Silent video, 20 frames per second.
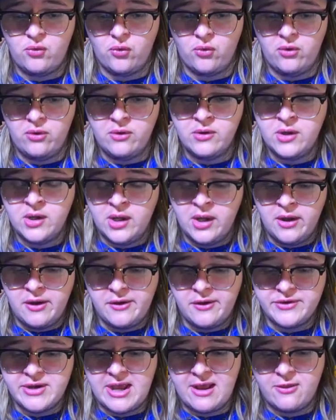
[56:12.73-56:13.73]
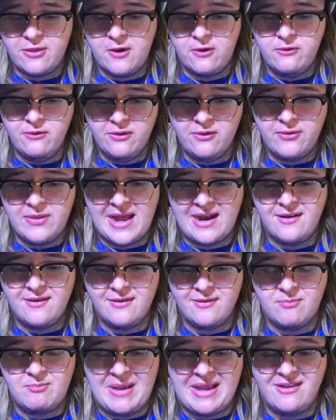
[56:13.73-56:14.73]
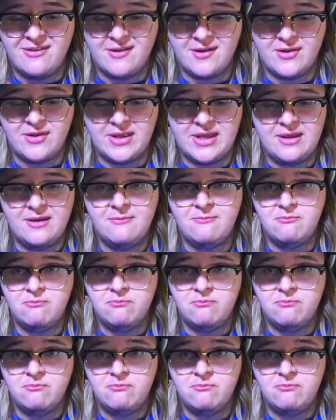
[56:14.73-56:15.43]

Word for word: Cool, I'll take those. That is basically,